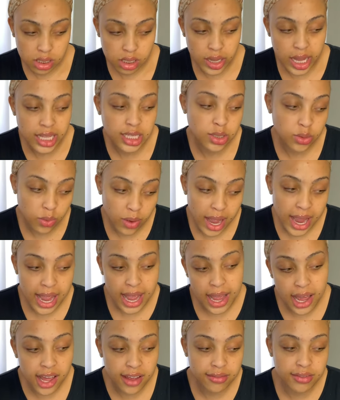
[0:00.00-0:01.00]
that's why I
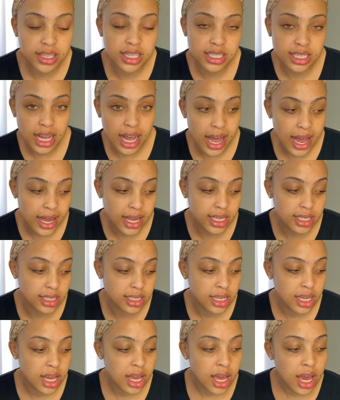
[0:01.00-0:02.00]
have these
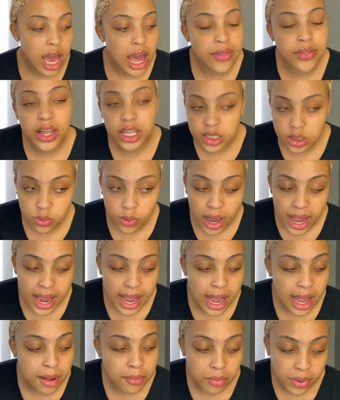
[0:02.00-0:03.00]
eyes and that's why
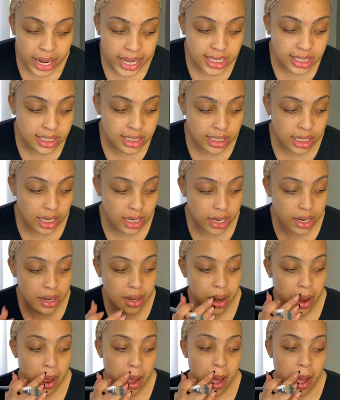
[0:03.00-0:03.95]
I'm light skinned